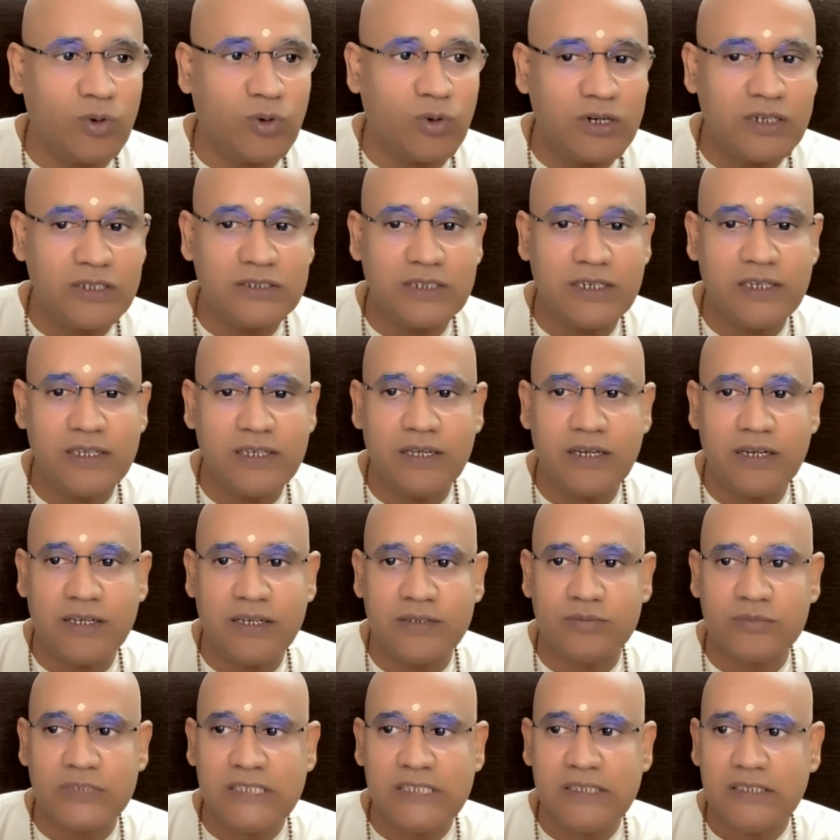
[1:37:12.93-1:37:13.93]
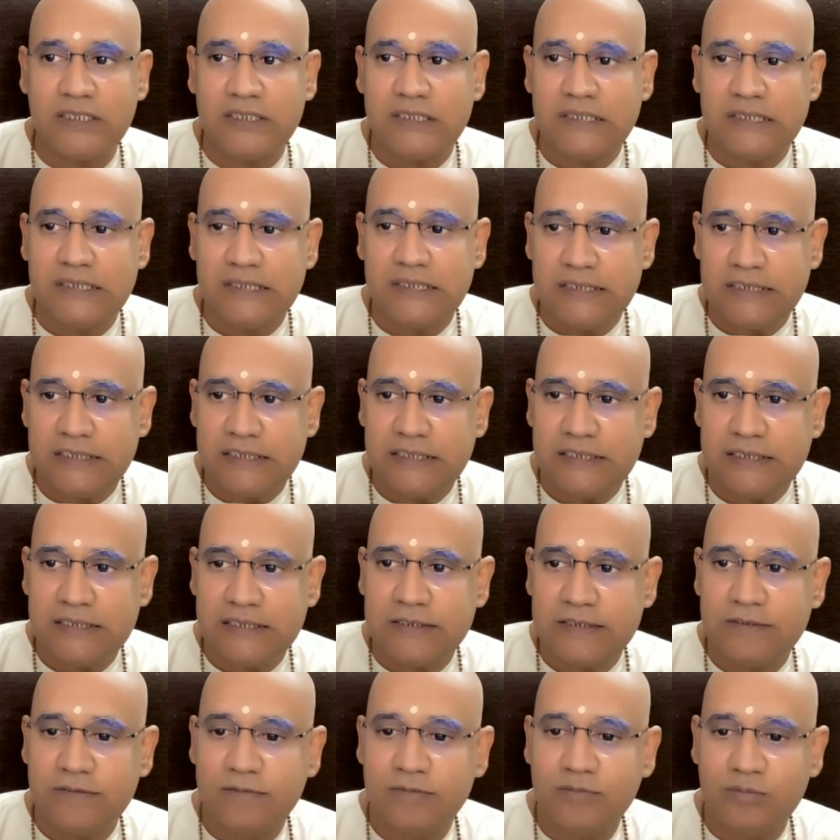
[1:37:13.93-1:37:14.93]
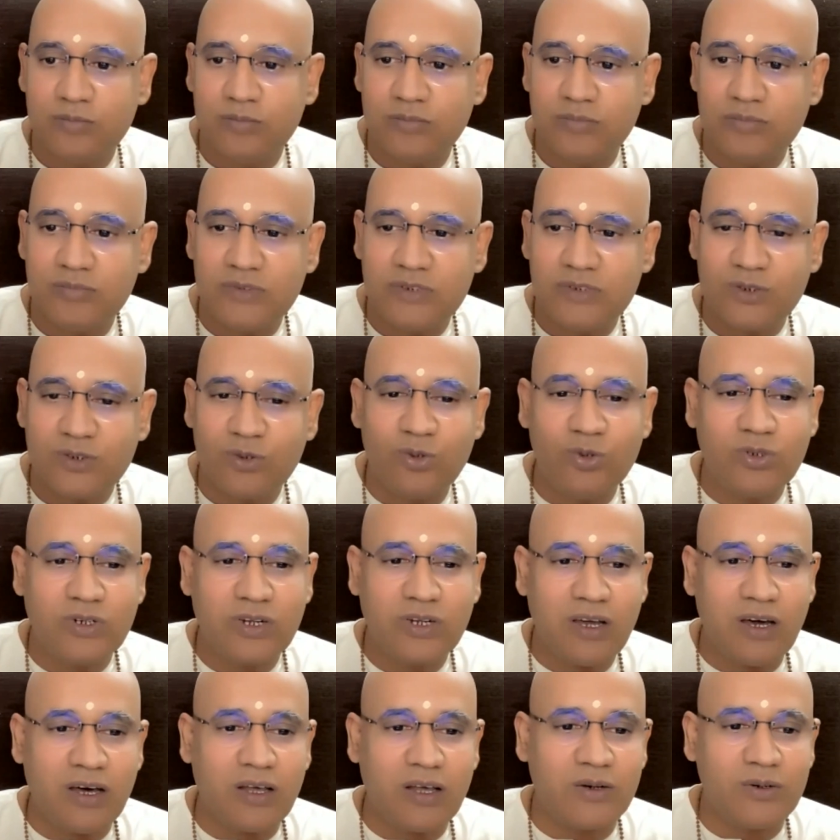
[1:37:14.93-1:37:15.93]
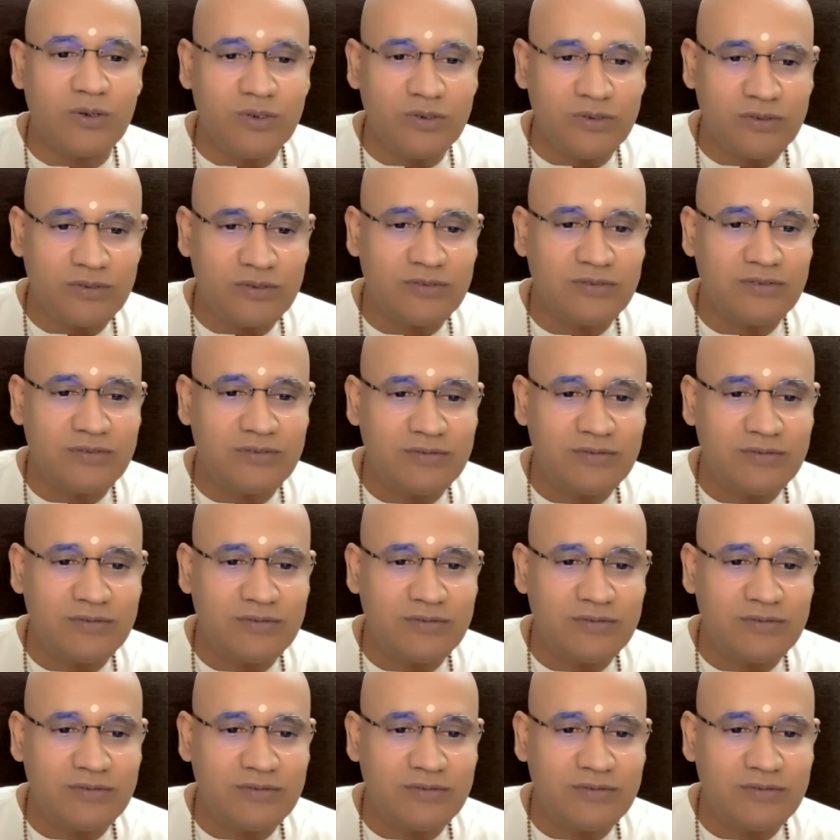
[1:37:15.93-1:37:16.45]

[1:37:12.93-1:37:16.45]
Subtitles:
What is lingering? It's good car, no?